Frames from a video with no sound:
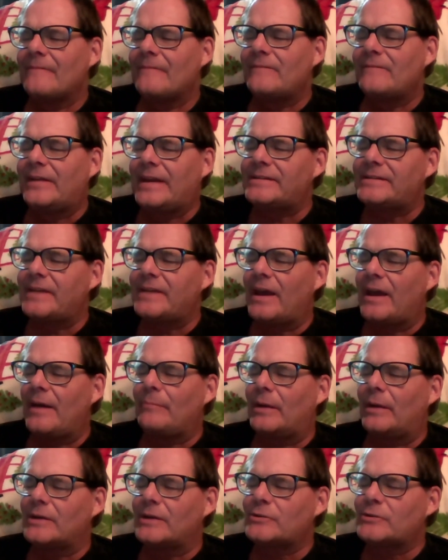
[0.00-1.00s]
Vanessa and
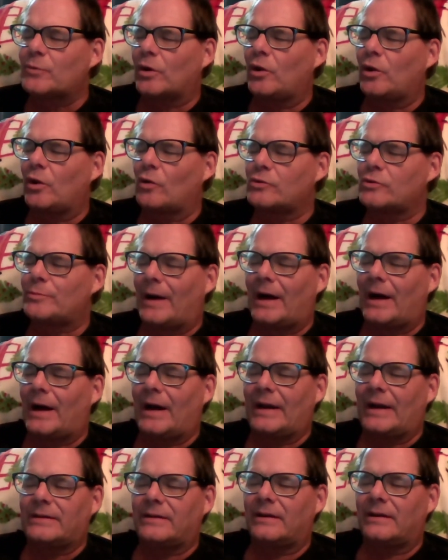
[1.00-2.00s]
Buzz were close
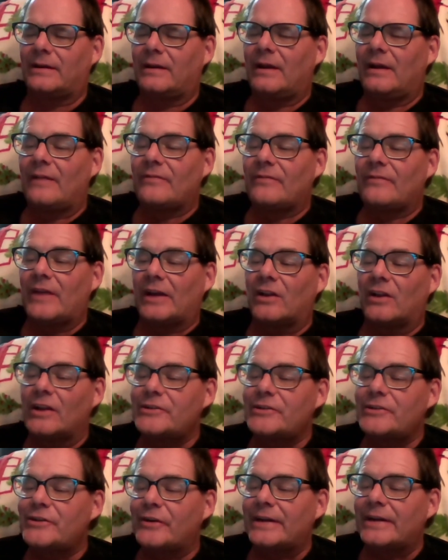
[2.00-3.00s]
behind. They
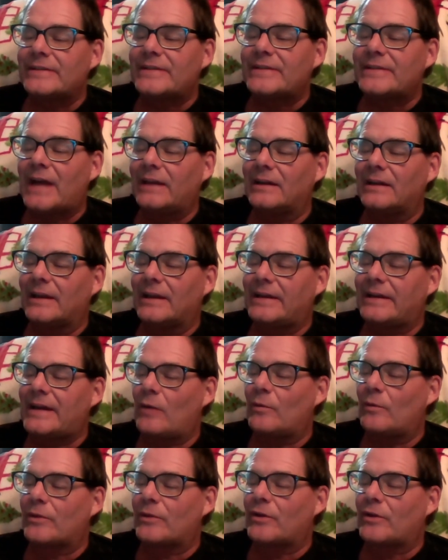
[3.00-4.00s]
clustered in tightly
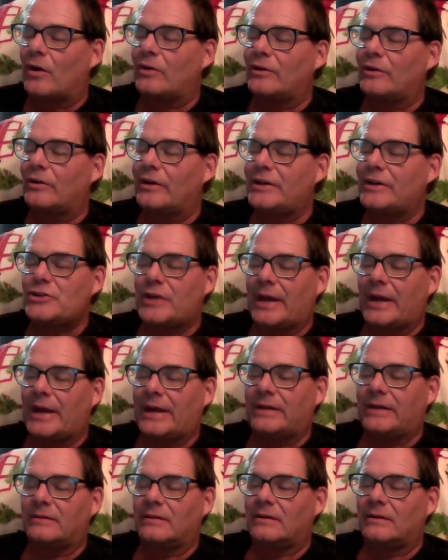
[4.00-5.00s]
now with Carter and
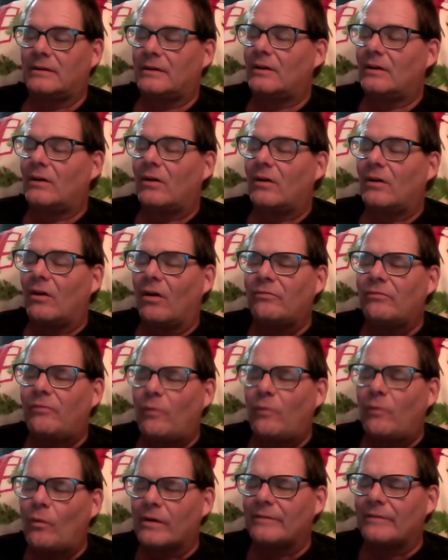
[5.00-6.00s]
Jane. All
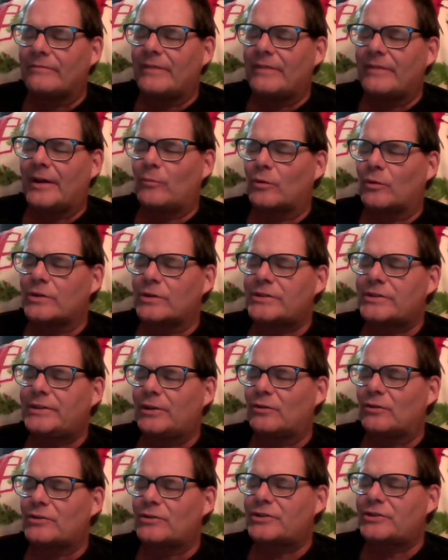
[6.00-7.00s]
four of them were
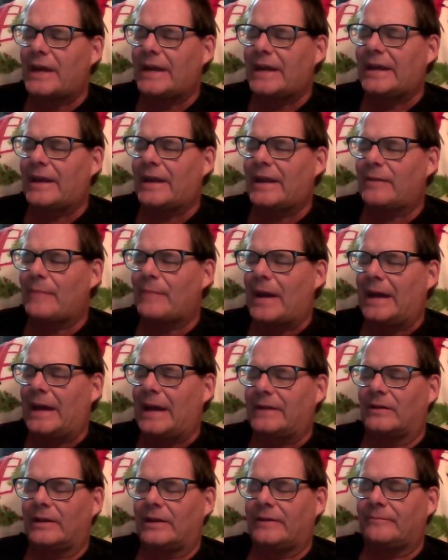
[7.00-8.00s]
still shaking
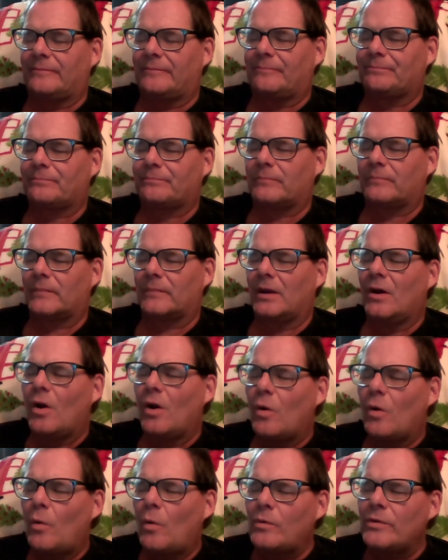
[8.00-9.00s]
badly.
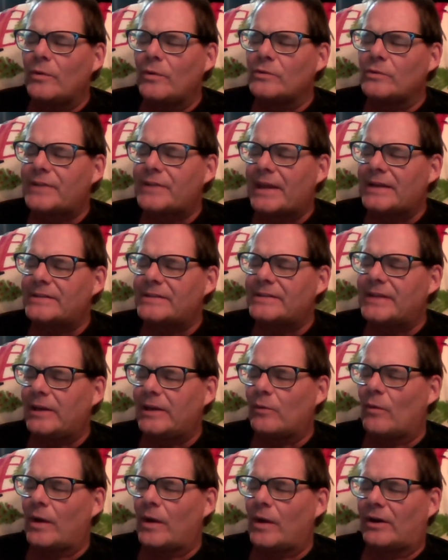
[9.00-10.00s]
What were those things
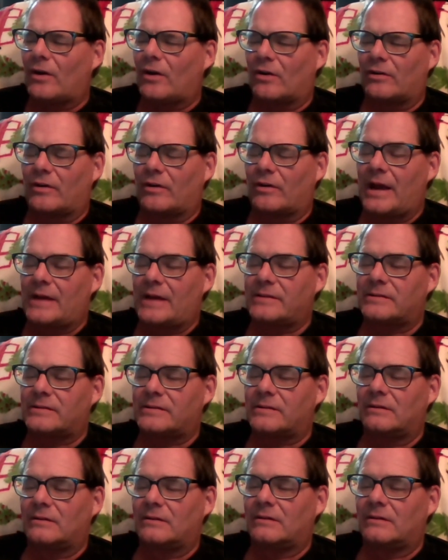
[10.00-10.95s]
anyway? Carter asked.